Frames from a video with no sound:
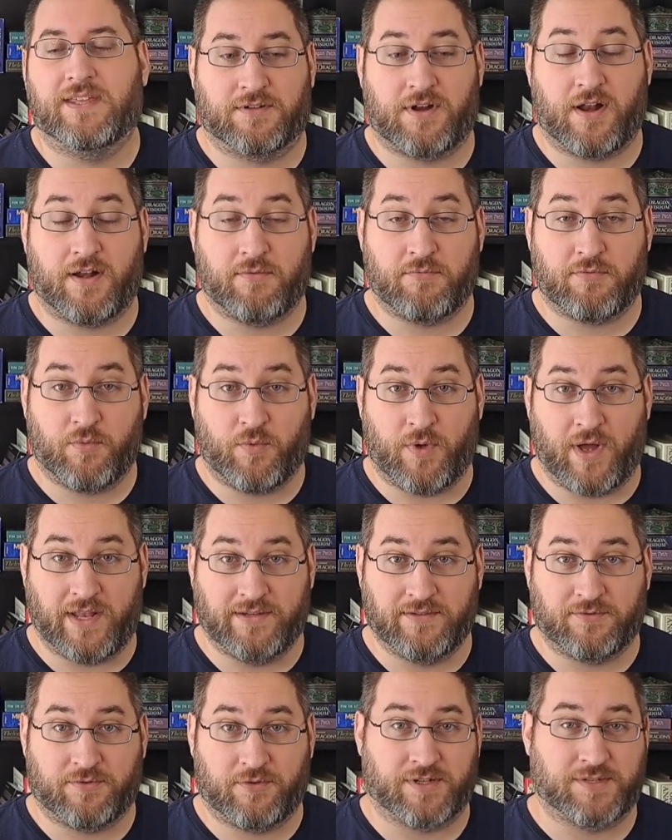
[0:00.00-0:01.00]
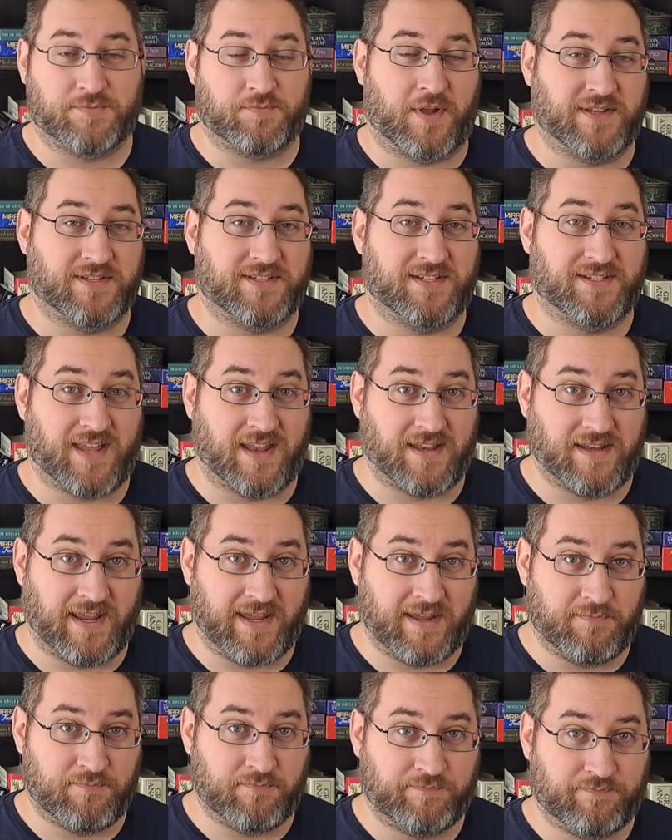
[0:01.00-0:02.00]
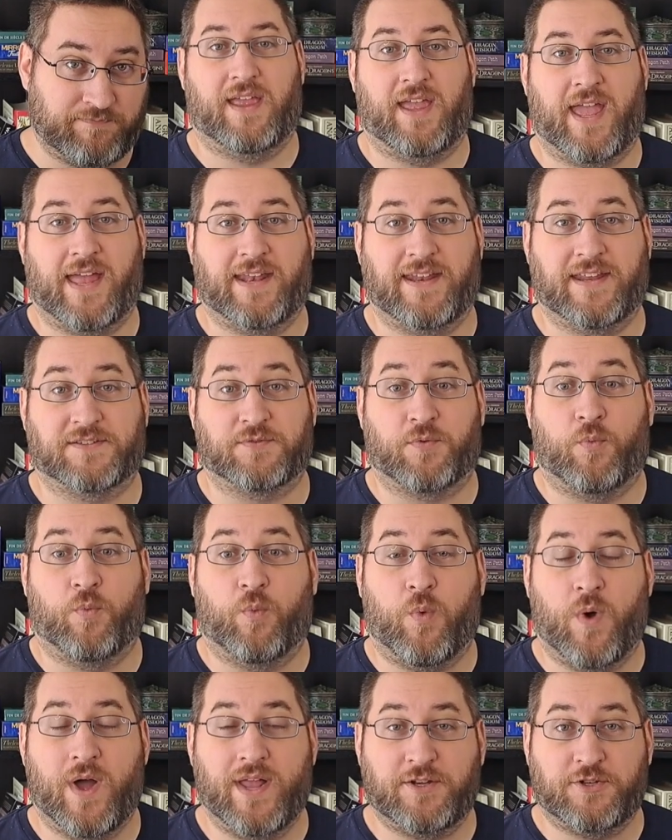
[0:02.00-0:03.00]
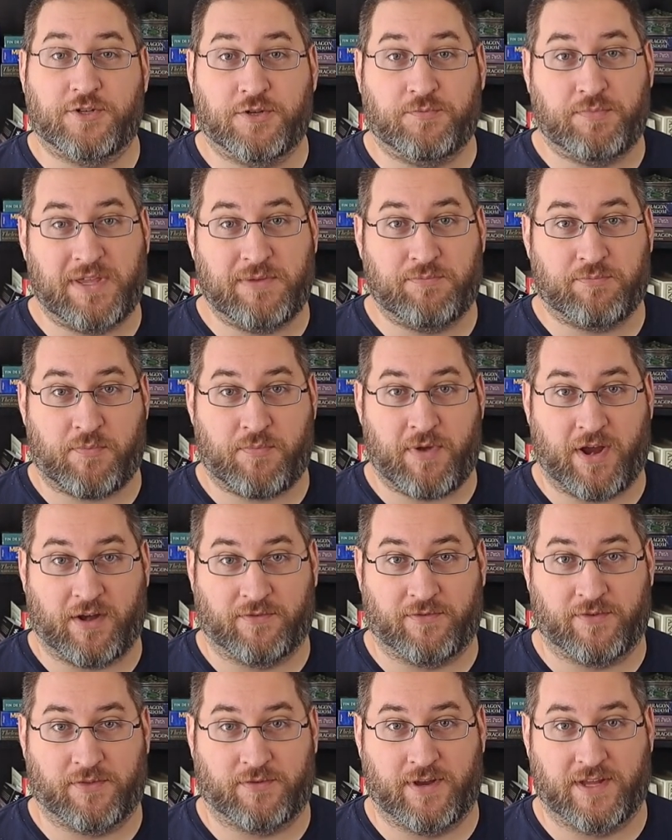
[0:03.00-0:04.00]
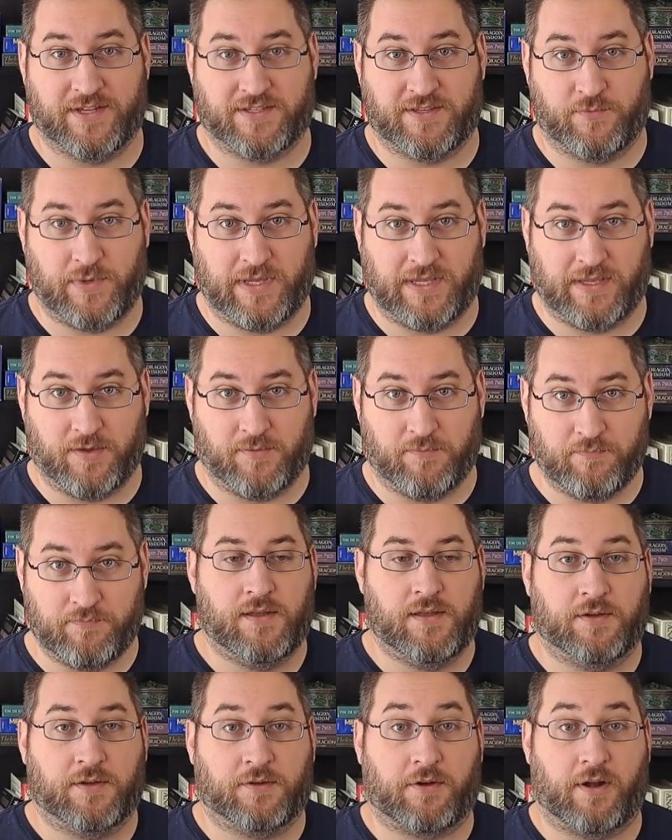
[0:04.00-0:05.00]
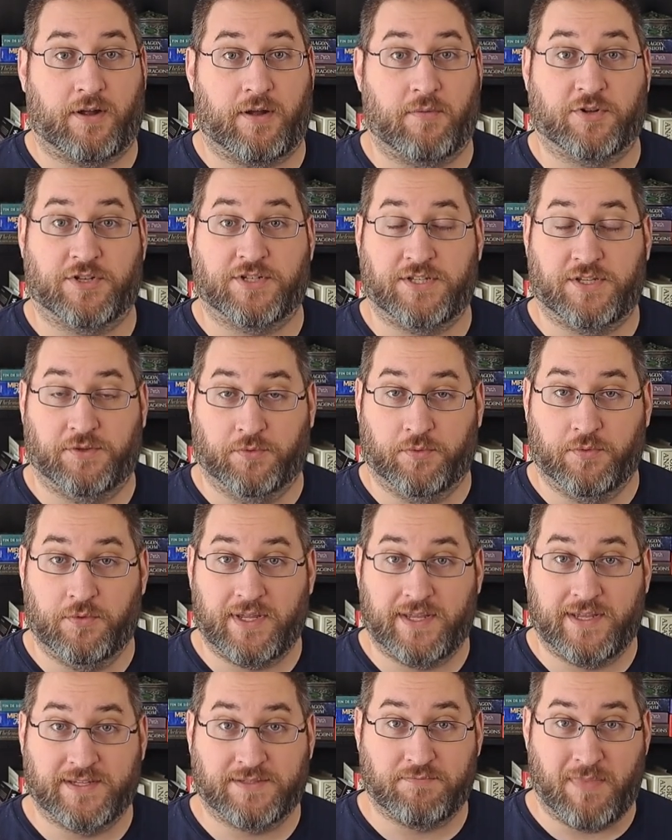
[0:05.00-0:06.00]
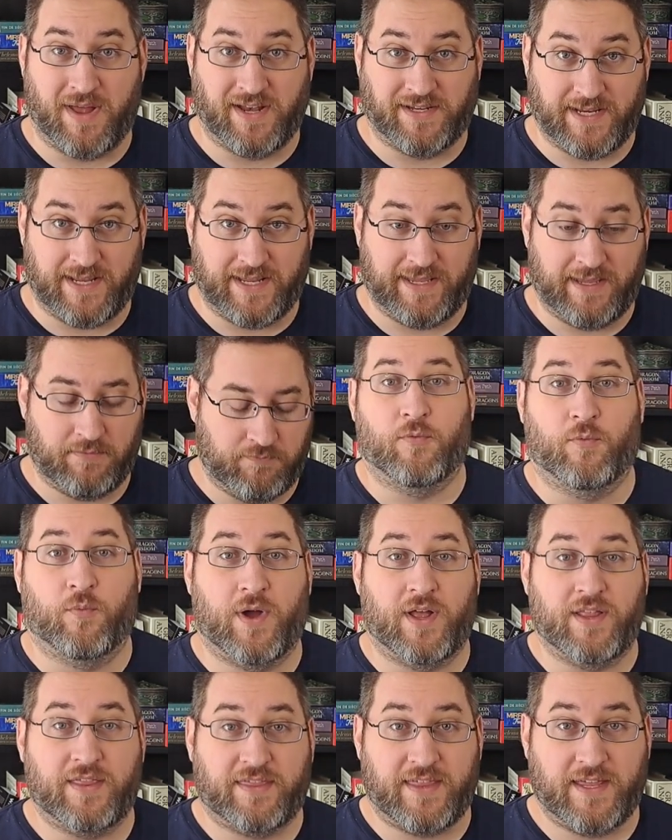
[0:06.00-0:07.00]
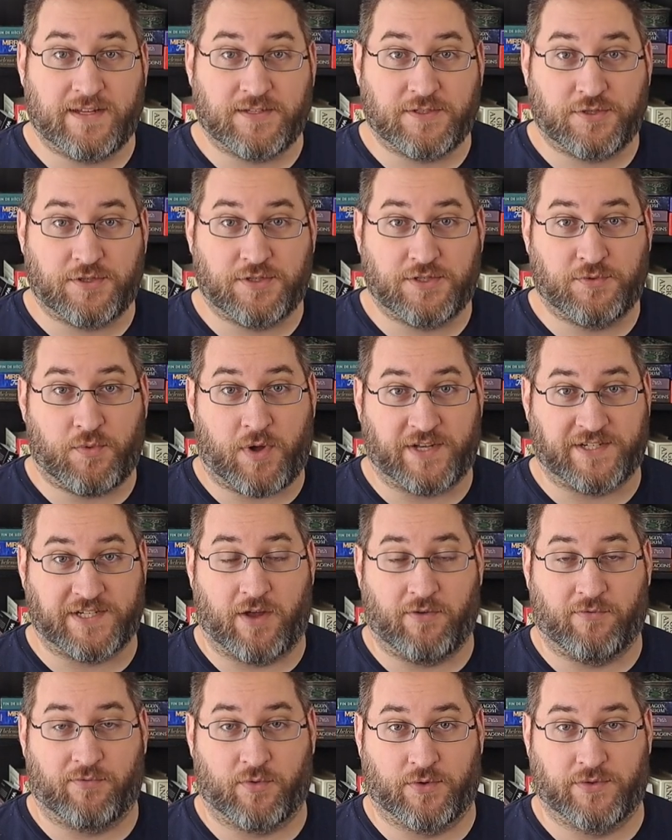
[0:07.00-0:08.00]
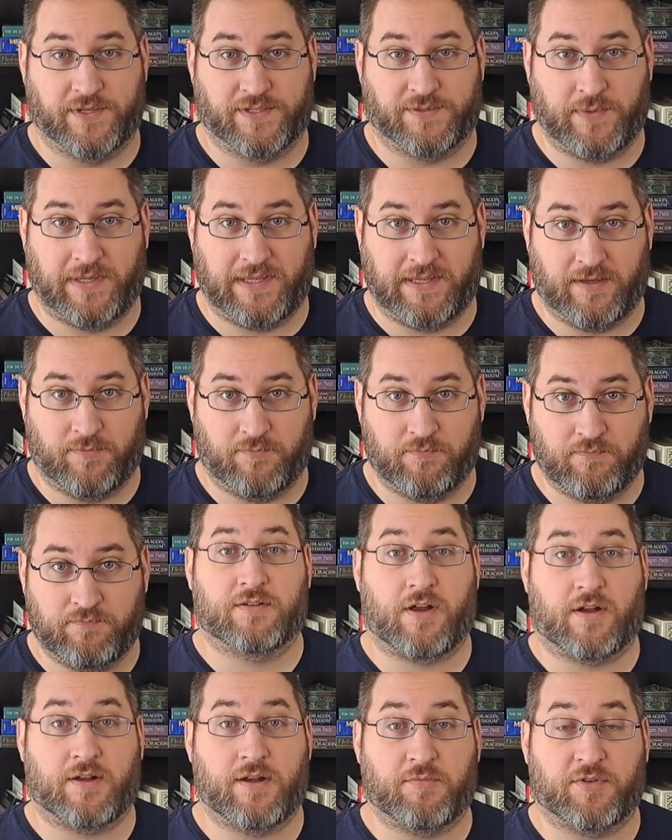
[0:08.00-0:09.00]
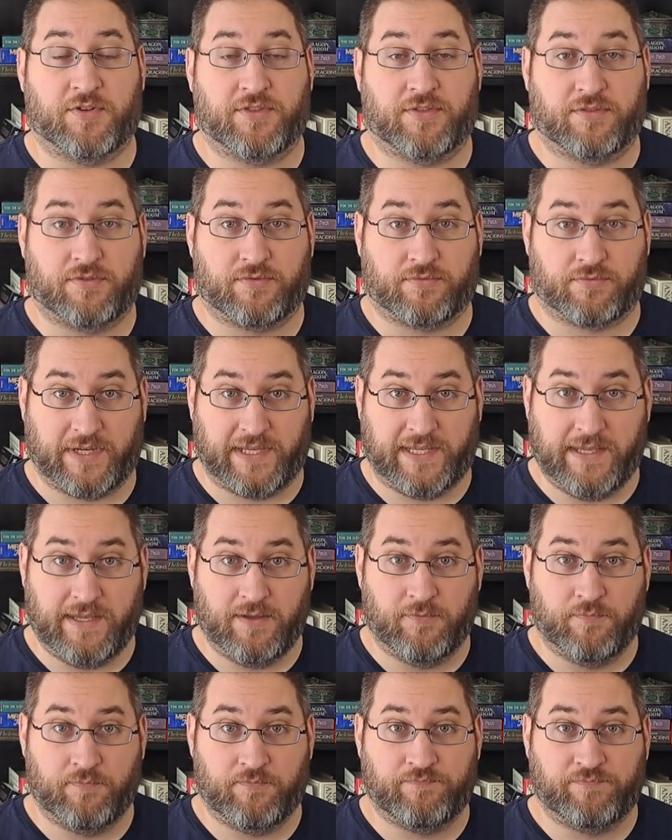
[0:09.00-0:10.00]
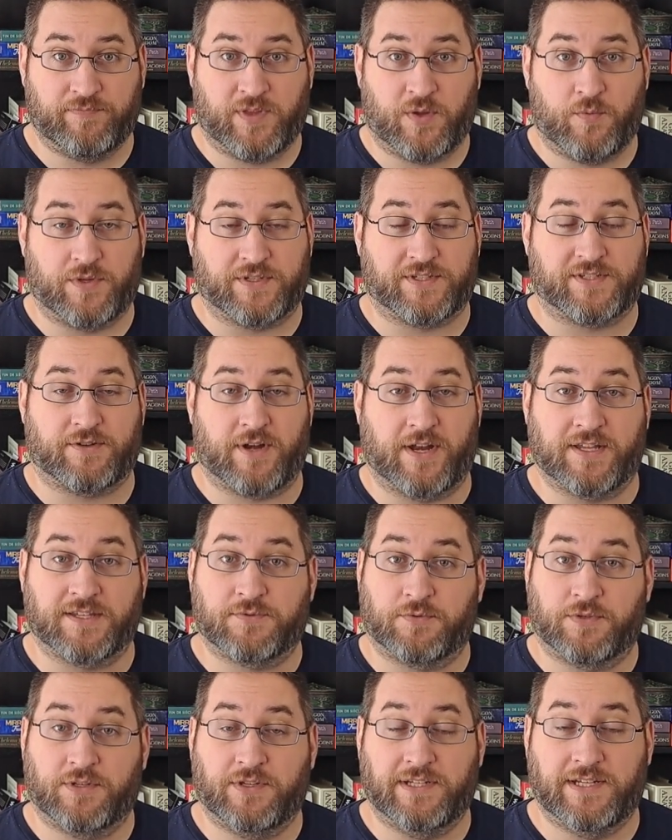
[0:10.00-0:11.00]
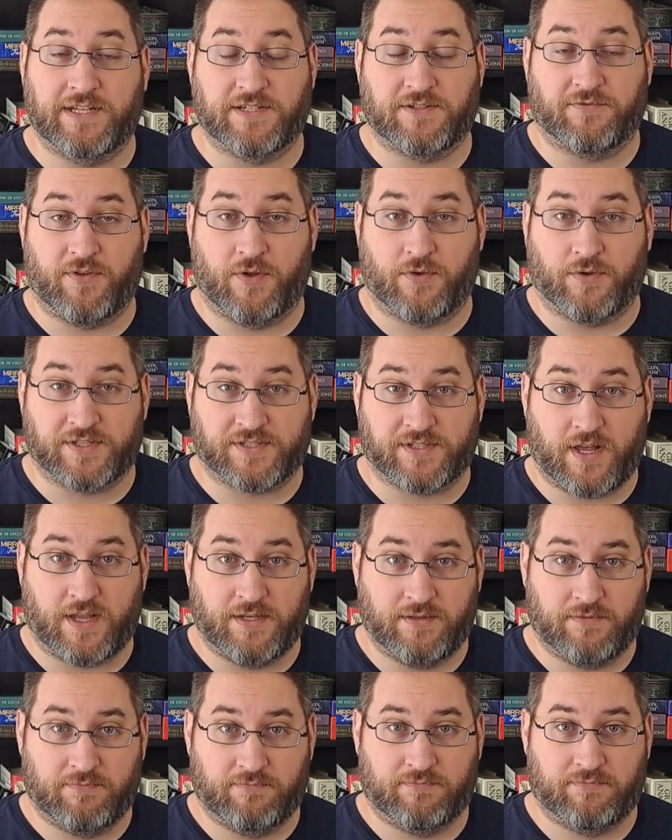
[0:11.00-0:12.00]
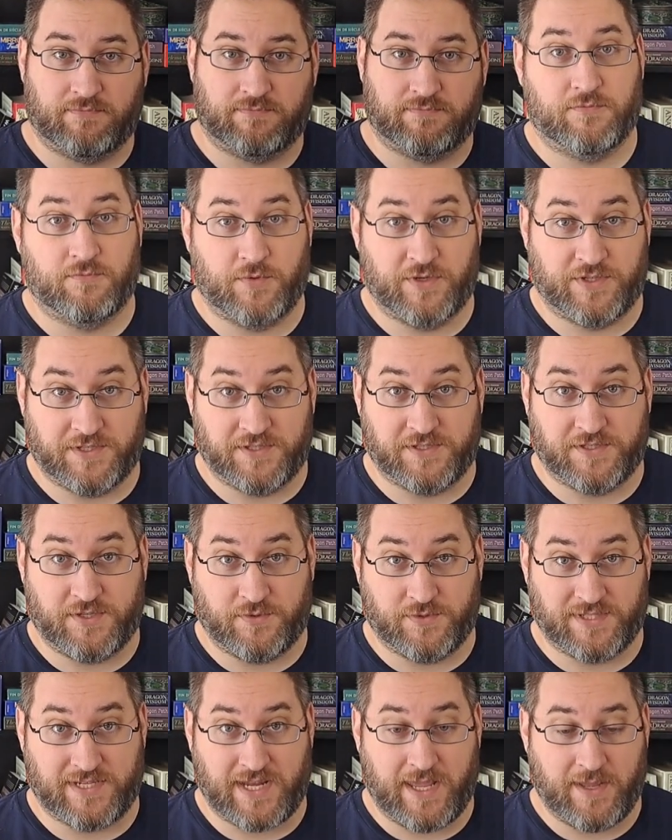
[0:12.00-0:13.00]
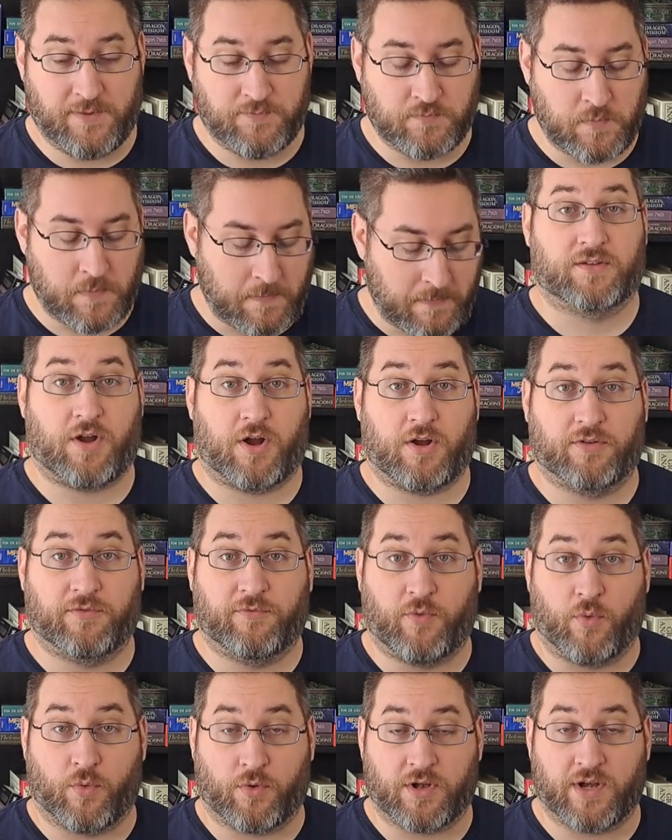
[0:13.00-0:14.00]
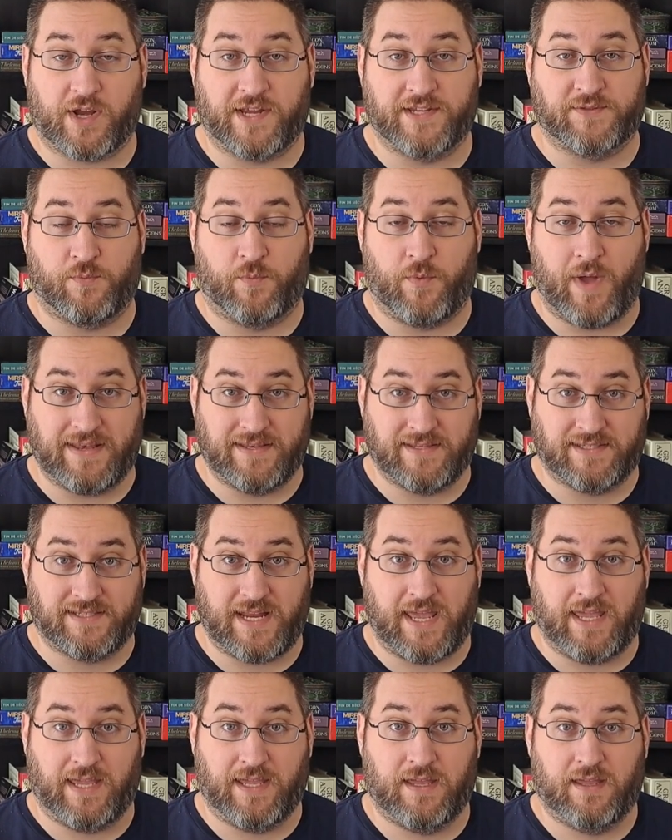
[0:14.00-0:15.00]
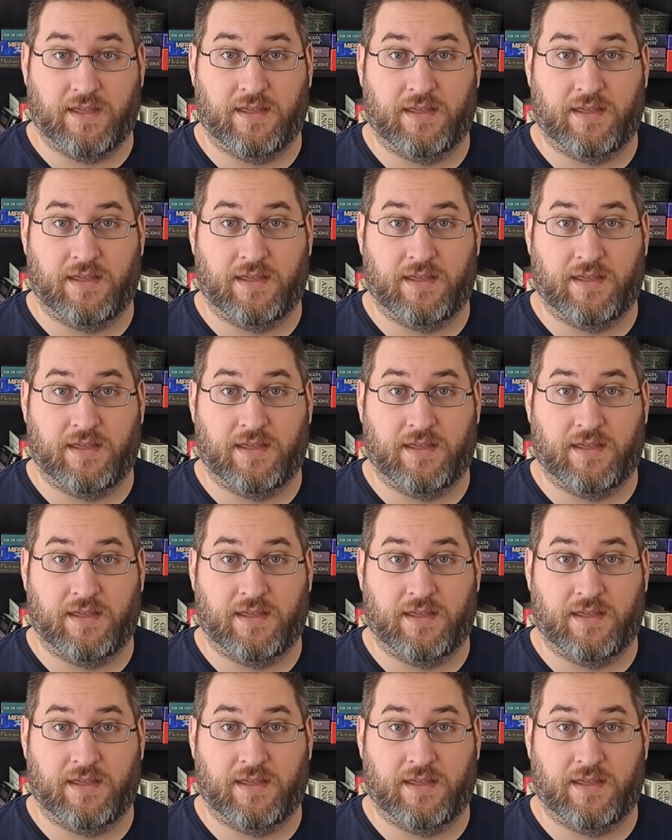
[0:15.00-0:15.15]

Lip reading: Card number one corresponds to Sunday, and it's what should be prepared for the rest of the week. Card number two is Monday. What things should you watch out for this week? Card number three, what strengths will you need to focus on, which is Tuesday. Card four is Wednesday